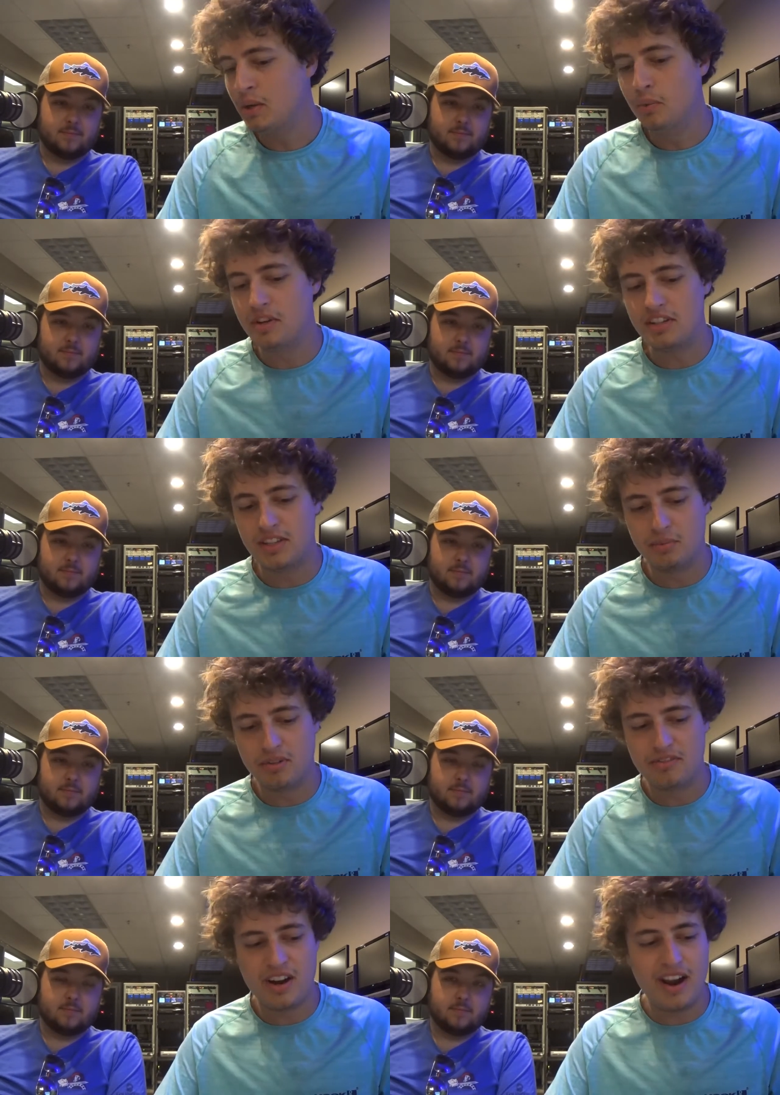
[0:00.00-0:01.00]
Speaker 1: would
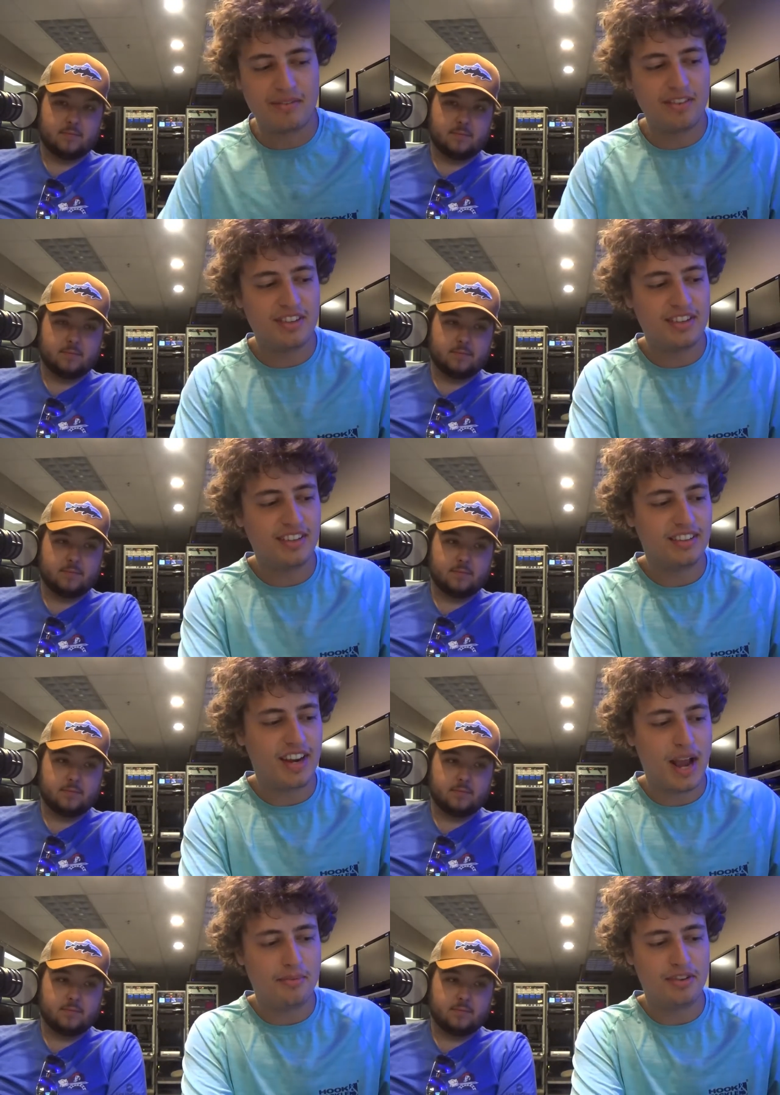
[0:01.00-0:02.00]
exemplify everything that
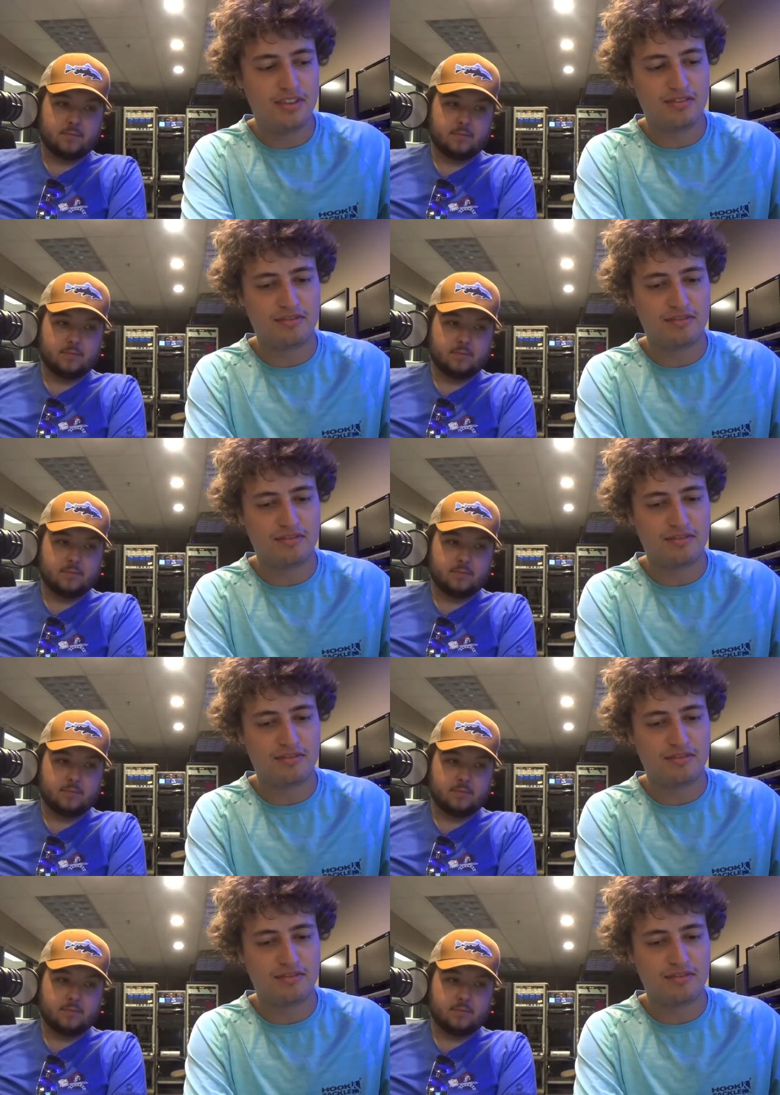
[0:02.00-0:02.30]
happened in the